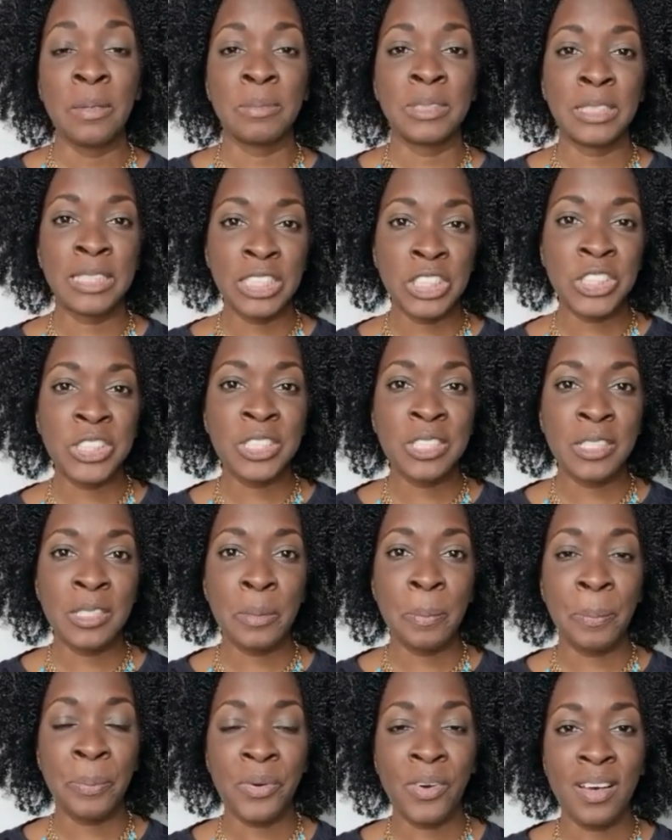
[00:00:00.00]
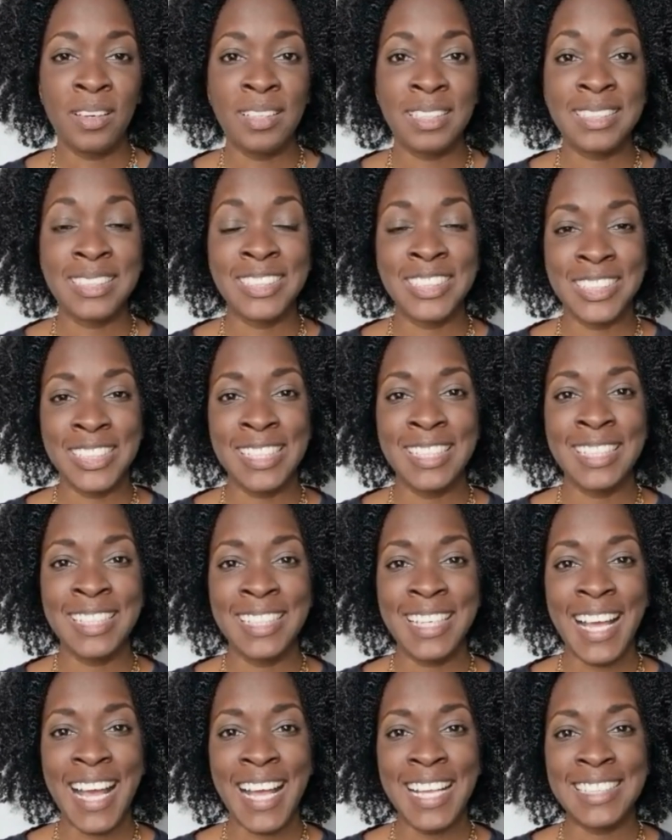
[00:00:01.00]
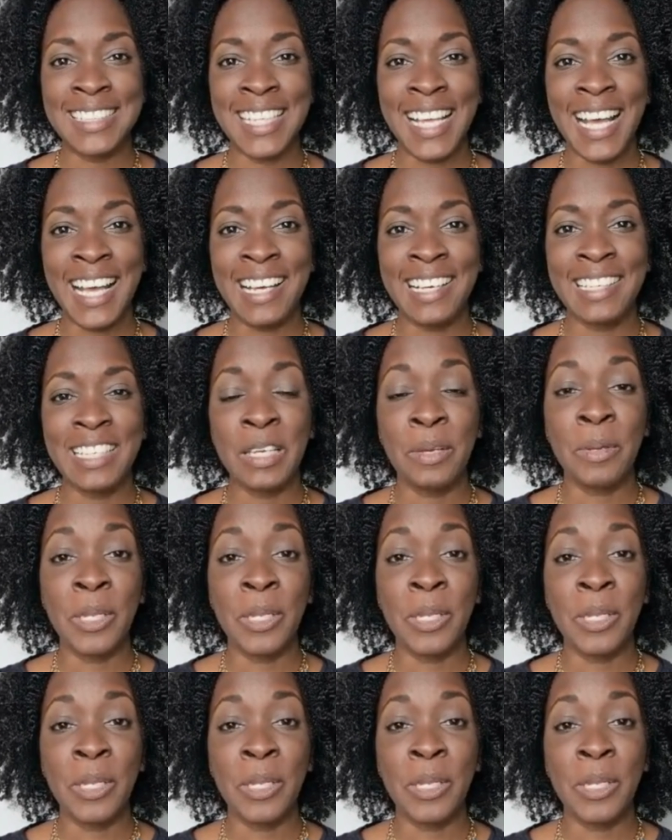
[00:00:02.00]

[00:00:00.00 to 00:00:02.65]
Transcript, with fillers: digital product journey as I